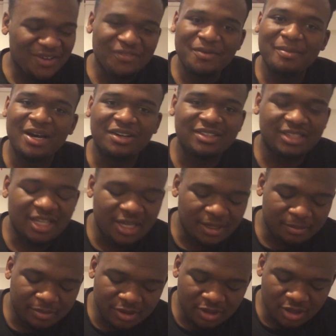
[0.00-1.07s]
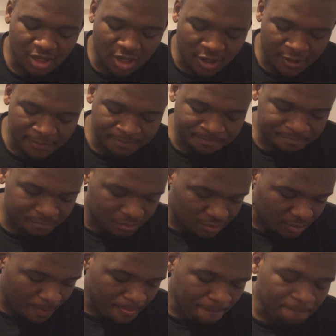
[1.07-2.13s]
enough about that. But um
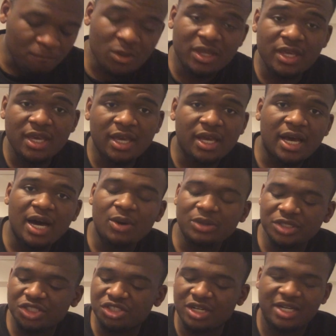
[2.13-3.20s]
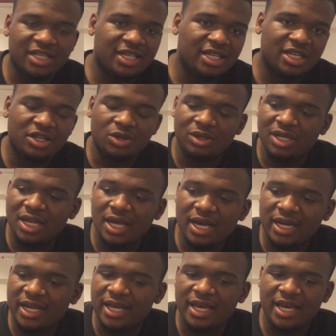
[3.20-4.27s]
yeah, I was trying to get it
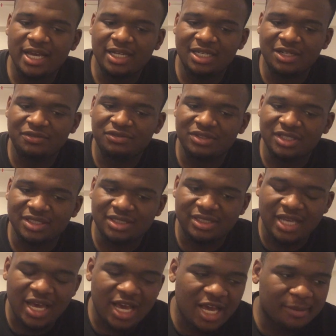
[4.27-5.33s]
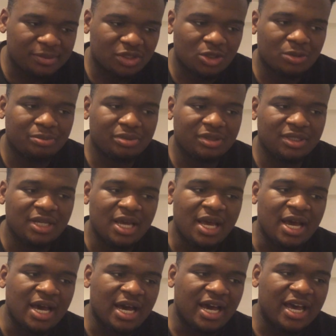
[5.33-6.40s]
online. I had different tabs open.
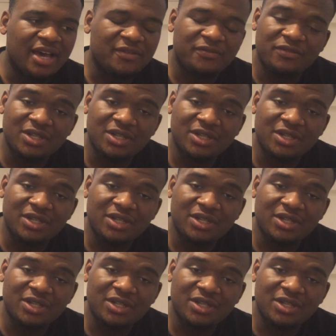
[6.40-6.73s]
I had